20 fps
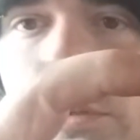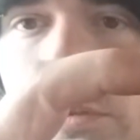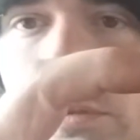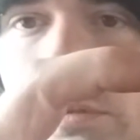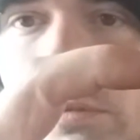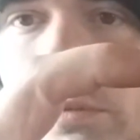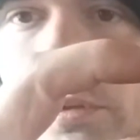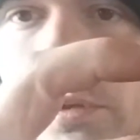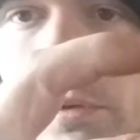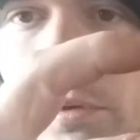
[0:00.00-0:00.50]

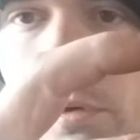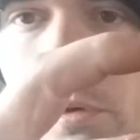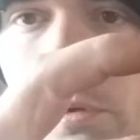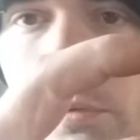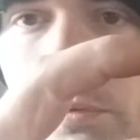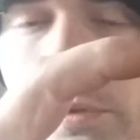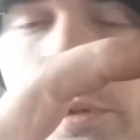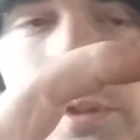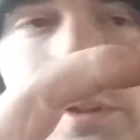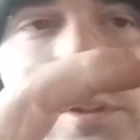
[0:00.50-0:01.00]
two little
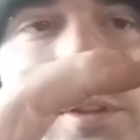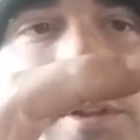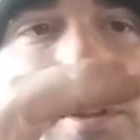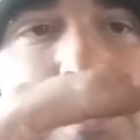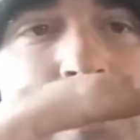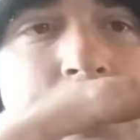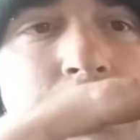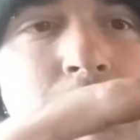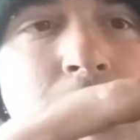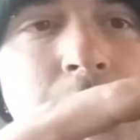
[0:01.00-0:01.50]
O-rings
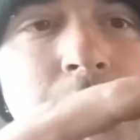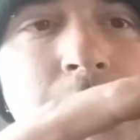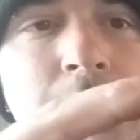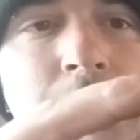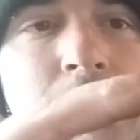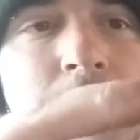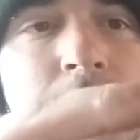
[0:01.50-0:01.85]
here, but